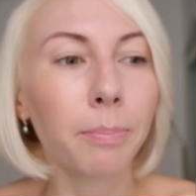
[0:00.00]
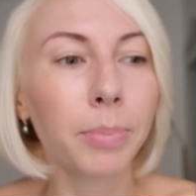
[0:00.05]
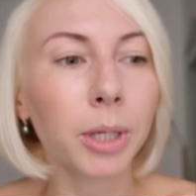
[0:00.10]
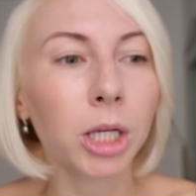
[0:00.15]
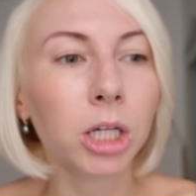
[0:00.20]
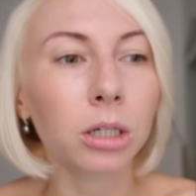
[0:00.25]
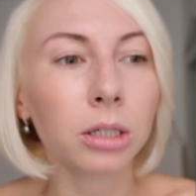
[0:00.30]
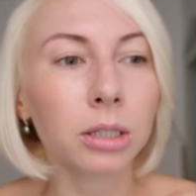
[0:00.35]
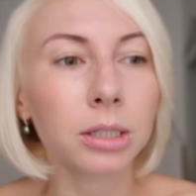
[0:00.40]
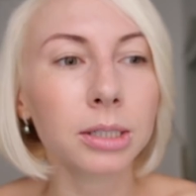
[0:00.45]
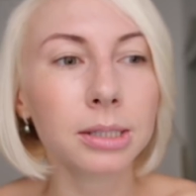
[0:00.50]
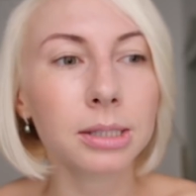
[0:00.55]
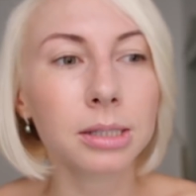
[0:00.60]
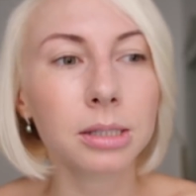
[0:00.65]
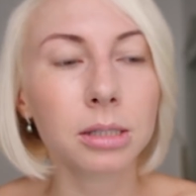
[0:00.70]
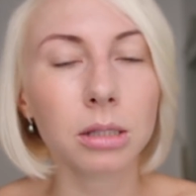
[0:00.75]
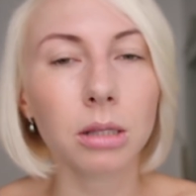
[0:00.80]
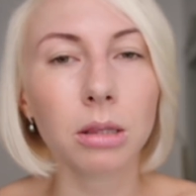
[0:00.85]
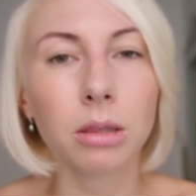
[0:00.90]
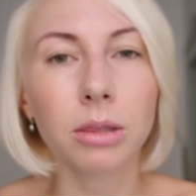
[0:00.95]

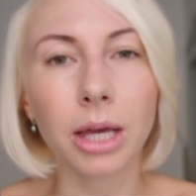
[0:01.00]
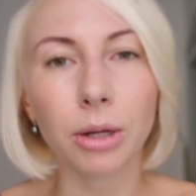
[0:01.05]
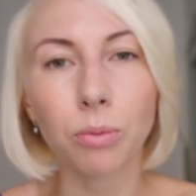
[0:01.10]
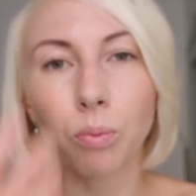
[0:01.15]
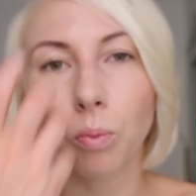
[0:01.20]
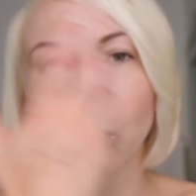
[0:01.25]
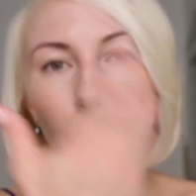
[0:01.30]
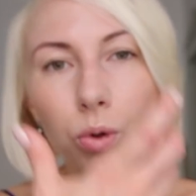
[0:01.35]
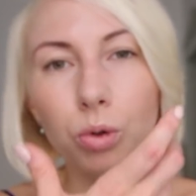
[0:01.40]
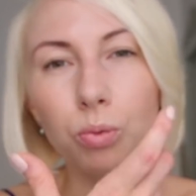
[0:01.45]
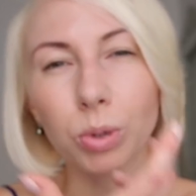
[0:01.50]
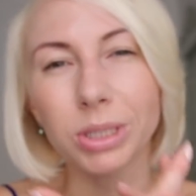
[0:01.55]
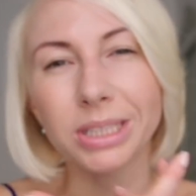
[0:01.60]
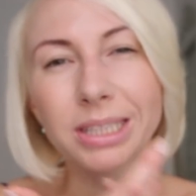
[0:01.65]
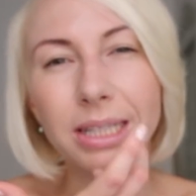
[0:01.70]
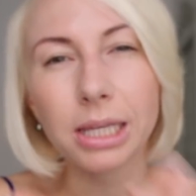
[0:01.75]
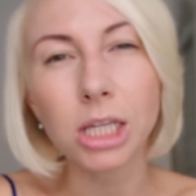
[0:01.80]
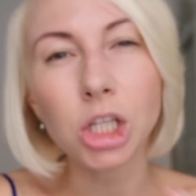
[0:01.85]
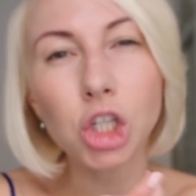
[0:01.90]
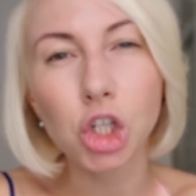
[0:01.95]
because that wound was
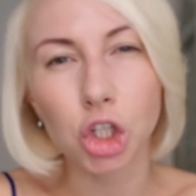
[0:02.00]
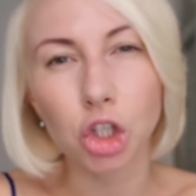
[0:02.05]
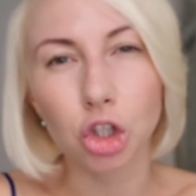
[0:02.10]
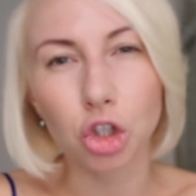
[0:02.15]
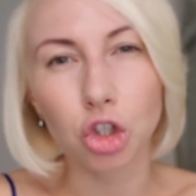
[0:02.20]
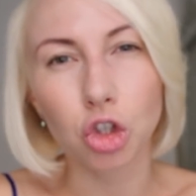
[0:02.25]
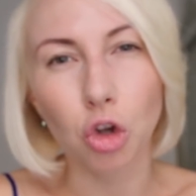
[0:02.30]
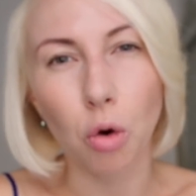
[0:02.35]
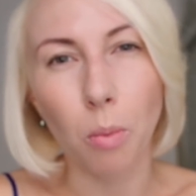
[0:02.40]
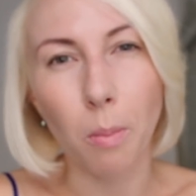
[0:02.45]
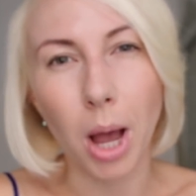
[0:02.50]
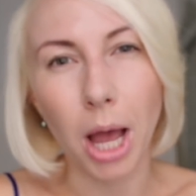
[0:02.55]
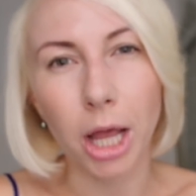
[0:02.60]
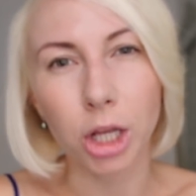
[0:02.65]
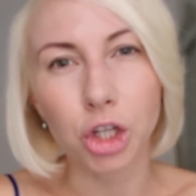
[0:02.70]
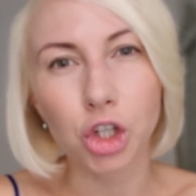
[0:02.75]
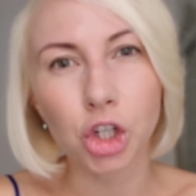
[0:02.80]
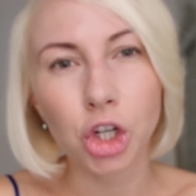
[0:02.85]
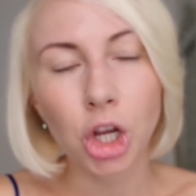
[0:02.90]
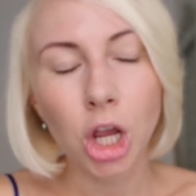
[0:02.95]
itching so
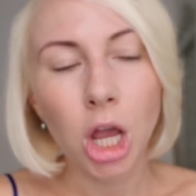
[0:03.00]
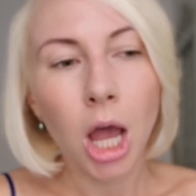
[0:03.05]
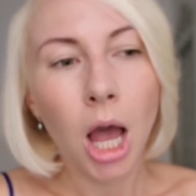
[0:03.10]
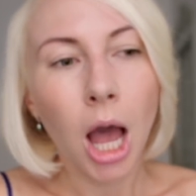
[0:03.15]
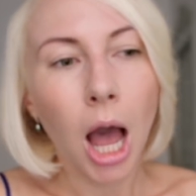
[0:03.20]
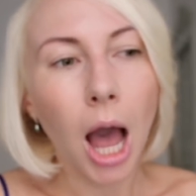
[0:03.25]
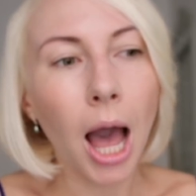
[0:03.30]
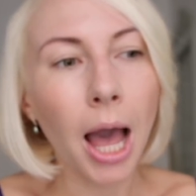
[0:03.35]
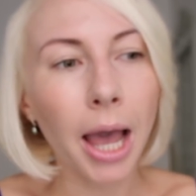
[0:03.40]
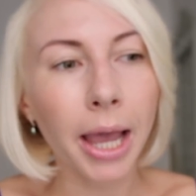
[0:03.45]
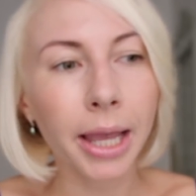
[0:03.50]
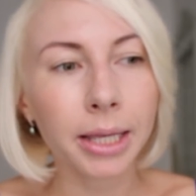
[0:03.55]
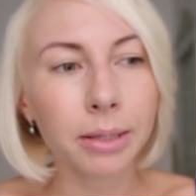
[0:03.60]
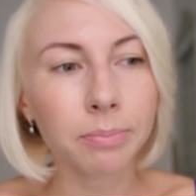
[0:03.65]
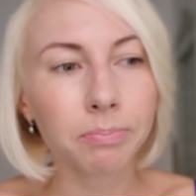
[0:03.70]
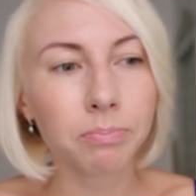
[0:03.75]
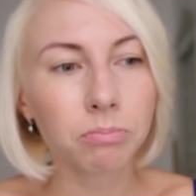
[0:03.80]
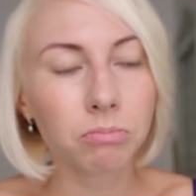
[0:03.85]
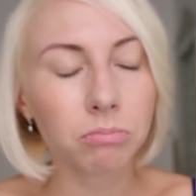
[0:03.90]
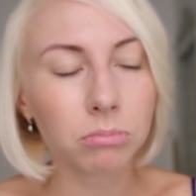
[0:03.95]
much,
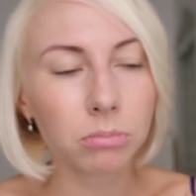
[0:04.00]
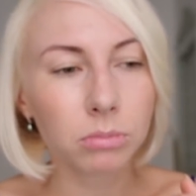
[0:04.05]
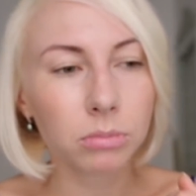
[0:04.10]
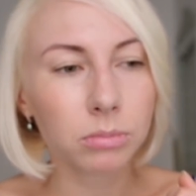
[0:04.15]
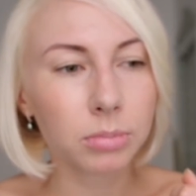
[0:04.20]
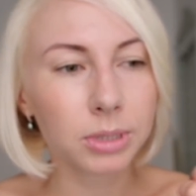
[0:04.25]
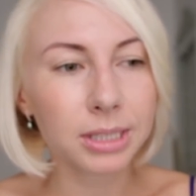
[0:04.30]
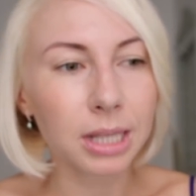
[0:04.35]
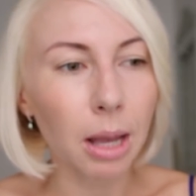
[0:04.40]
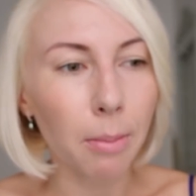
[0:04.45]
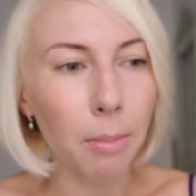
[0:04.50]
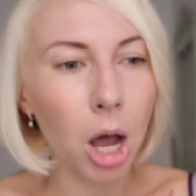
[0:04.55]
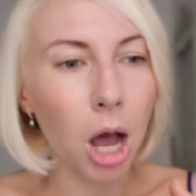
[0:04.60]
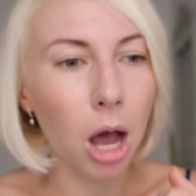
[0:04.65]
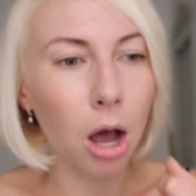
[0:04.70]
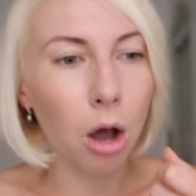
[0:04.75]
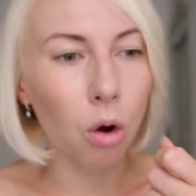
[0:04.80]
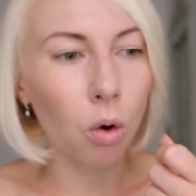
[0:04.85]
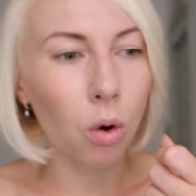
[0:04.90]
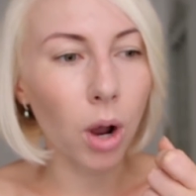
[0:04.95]
I
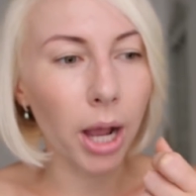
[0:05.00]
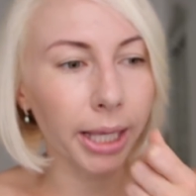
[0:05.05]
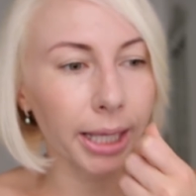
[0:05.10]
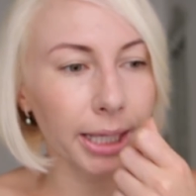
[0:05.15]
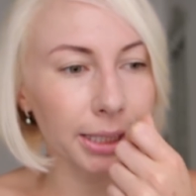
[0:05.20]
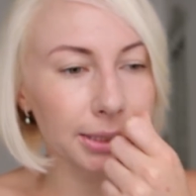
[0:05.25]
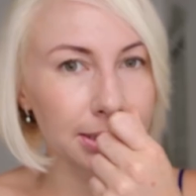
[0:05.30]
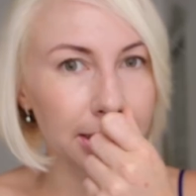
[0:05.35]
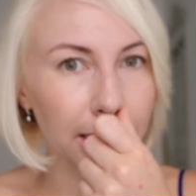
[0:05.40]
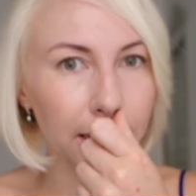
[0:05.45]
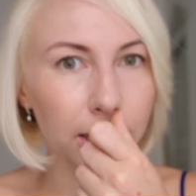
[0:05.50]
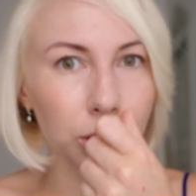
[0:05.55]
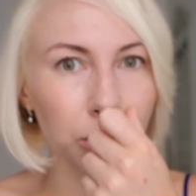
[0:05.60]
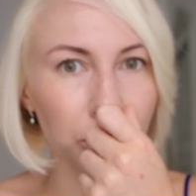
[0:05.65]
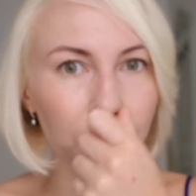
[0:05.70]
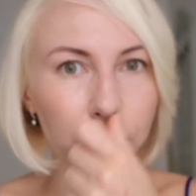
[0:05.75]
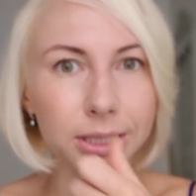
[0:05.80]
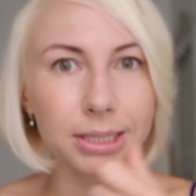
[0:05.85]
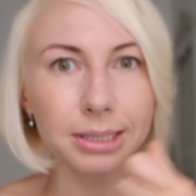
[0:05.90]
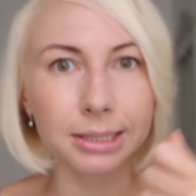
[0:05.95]
somehow, I guess
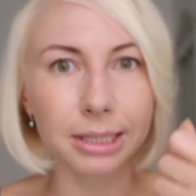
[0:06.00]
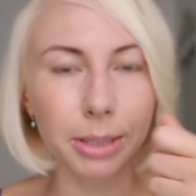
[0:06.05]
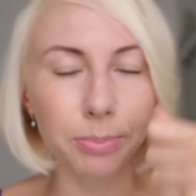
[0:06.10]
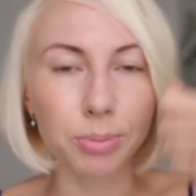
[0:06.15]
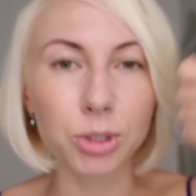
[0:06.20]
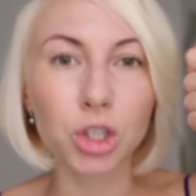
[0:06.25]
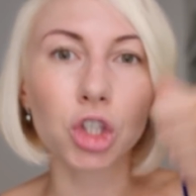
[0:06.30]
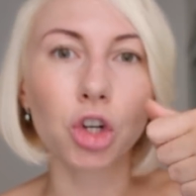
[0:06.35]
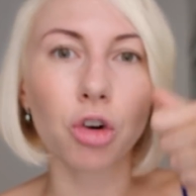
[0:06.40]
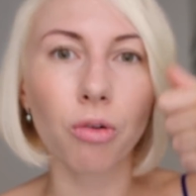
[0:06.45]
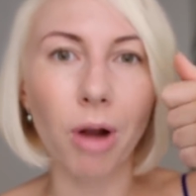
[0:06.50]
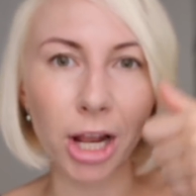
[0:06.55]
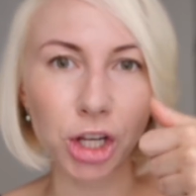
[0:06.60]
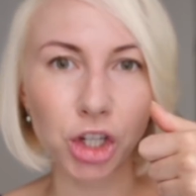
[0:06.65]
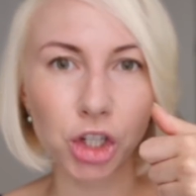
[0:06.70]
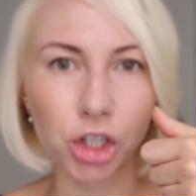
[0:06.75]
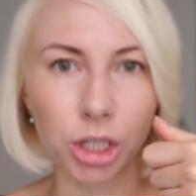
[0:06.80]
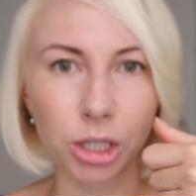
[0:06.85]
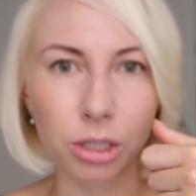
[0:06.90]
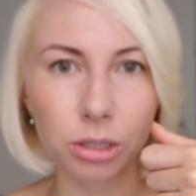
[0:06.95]
during sleep,
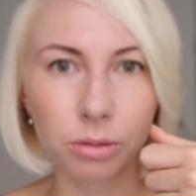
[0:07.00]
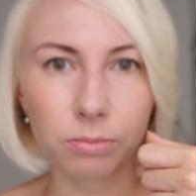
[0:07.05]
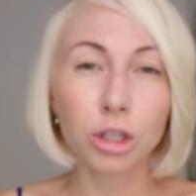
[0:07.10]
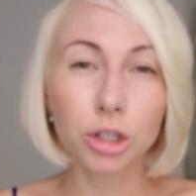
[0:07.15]
scratched it.